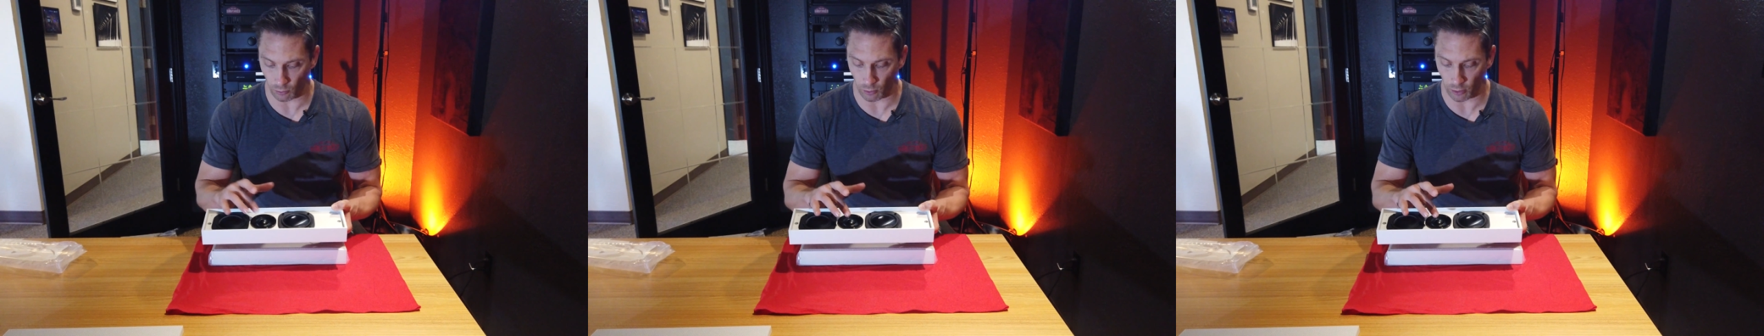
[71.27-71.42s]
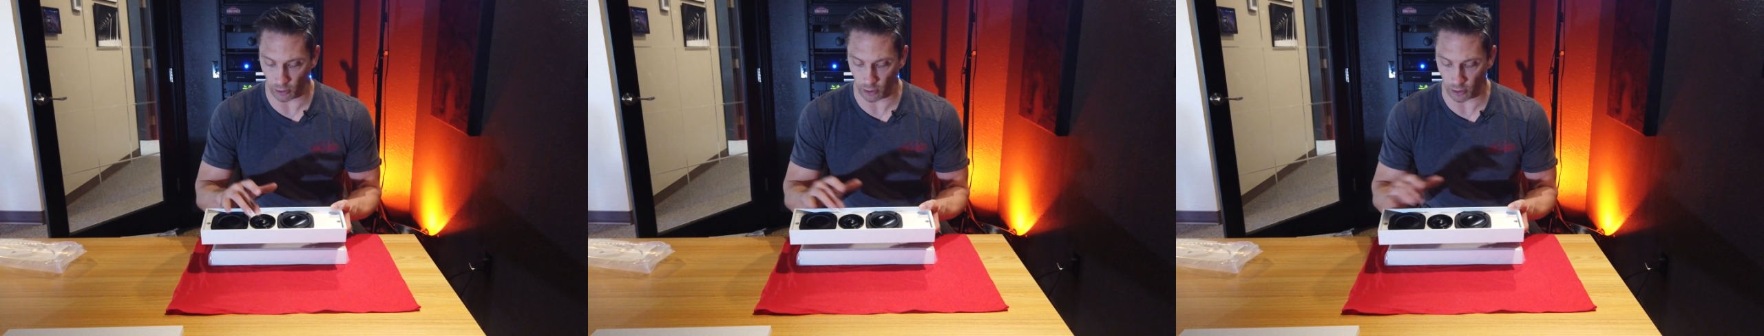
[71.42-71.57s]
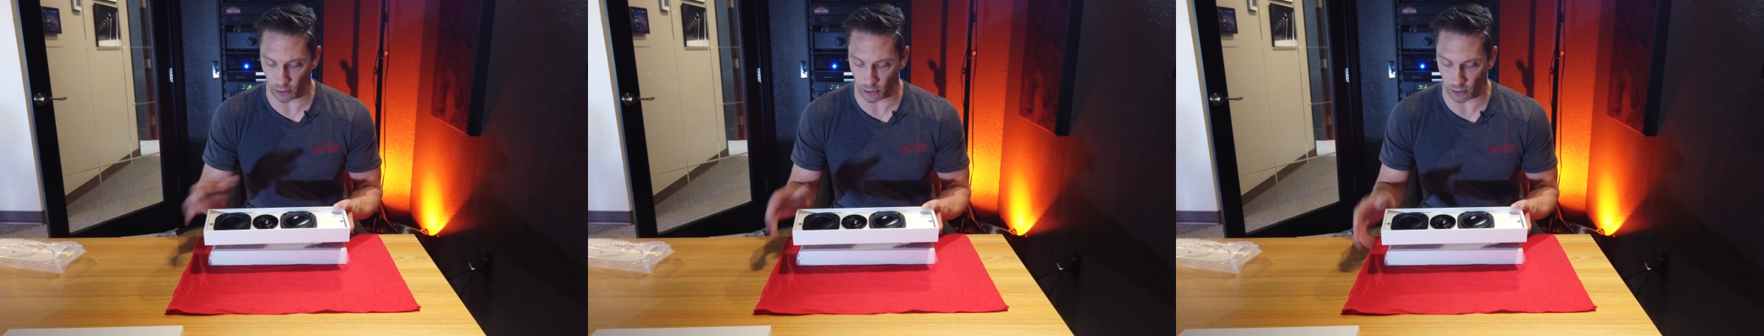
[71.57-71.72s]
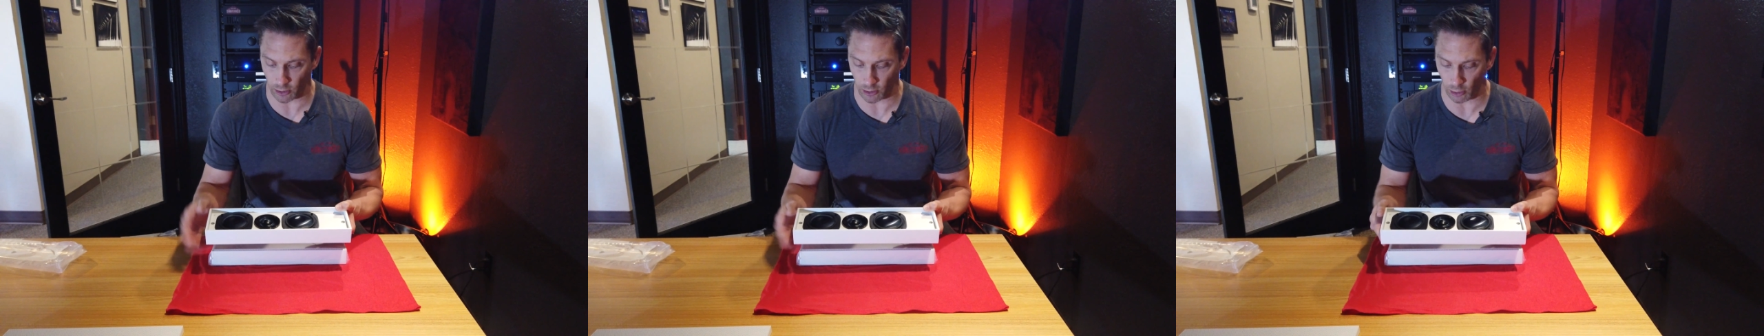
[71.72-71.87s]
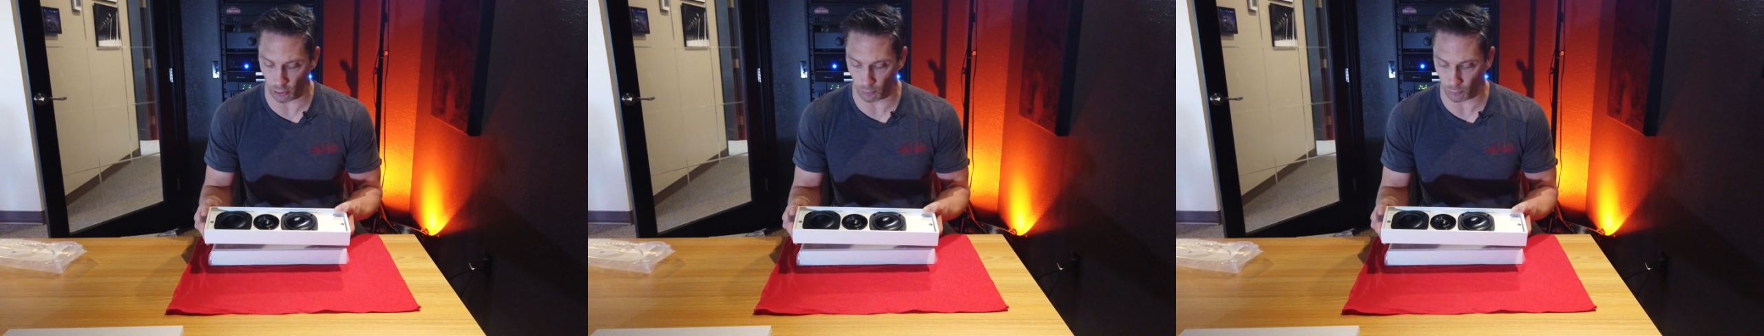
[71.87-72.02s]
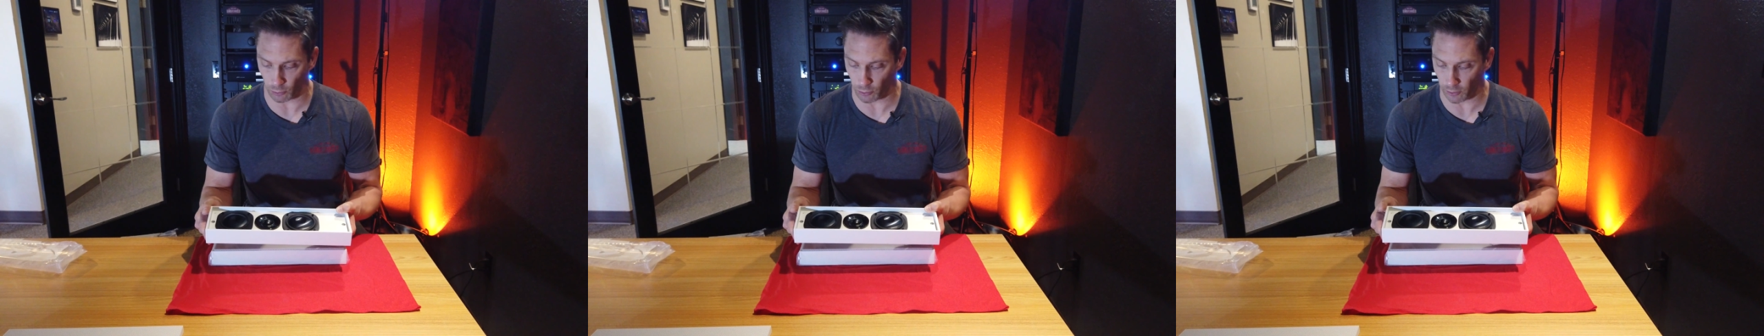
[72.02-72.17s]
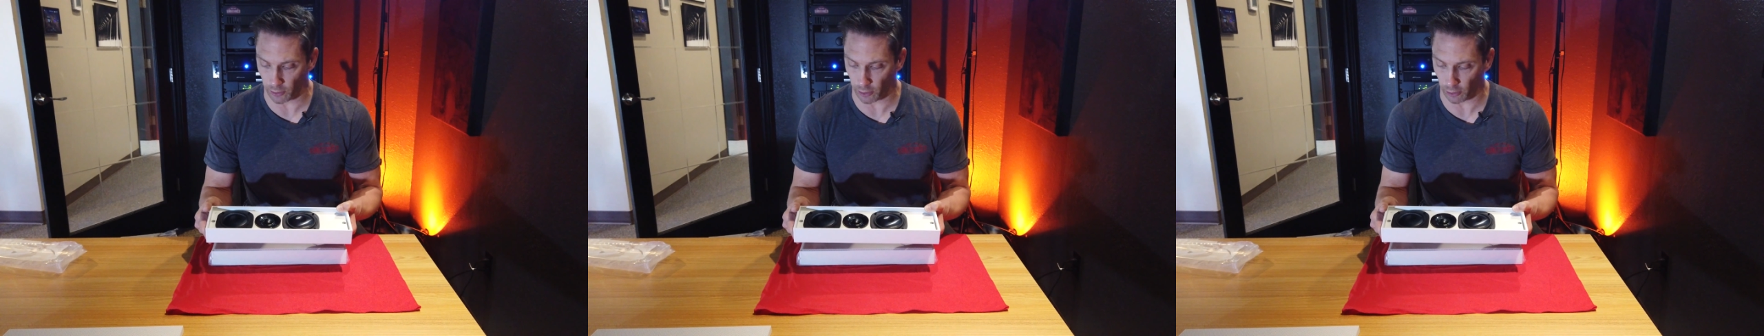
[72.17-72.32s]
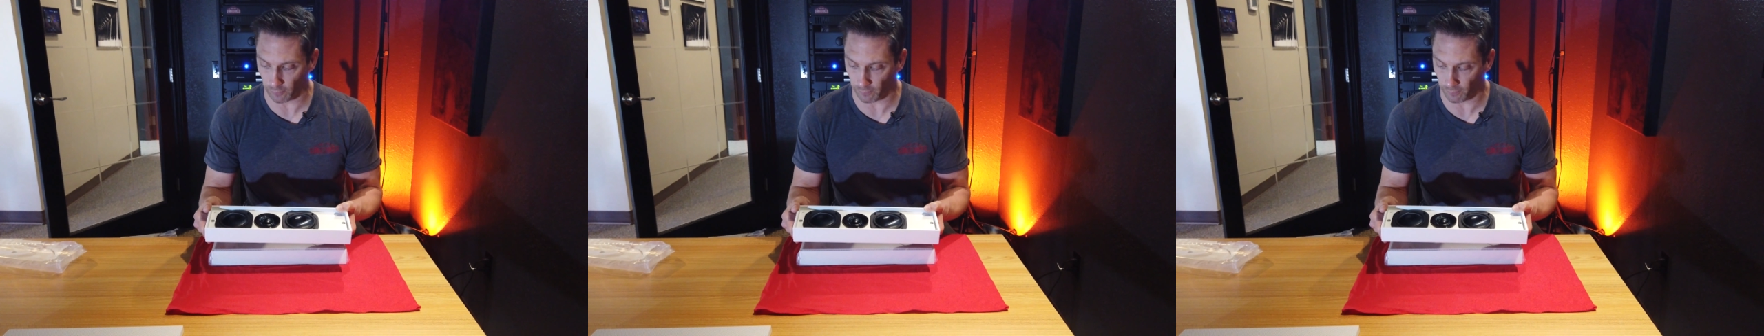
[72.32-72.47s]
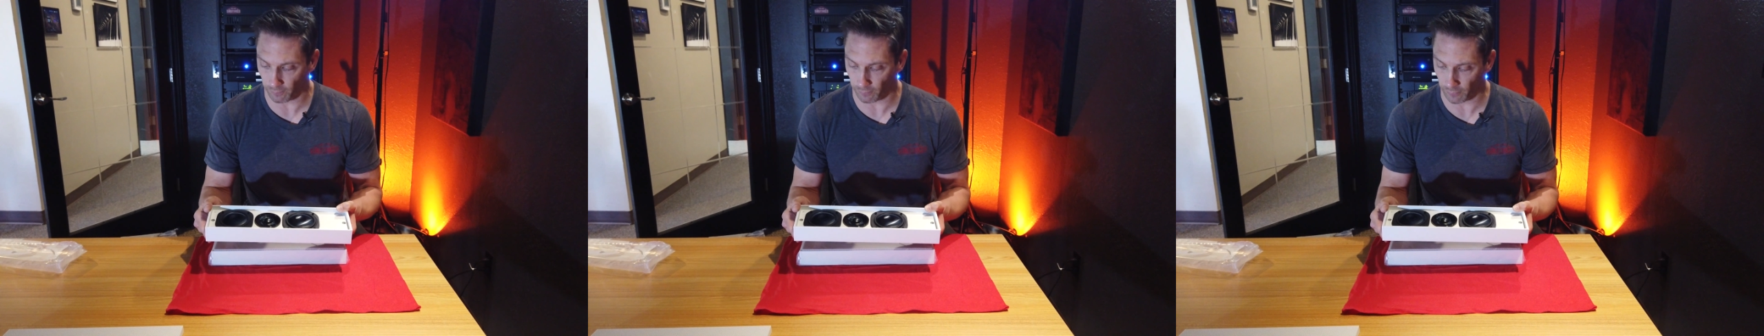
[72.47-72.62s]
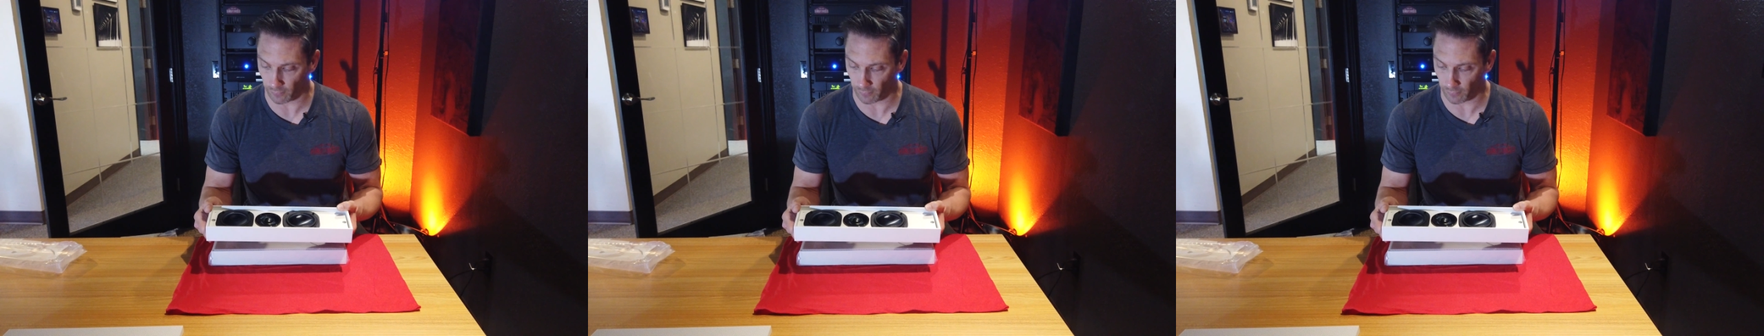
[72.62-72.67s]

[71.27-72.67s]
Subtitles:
1-inch dome tweeter.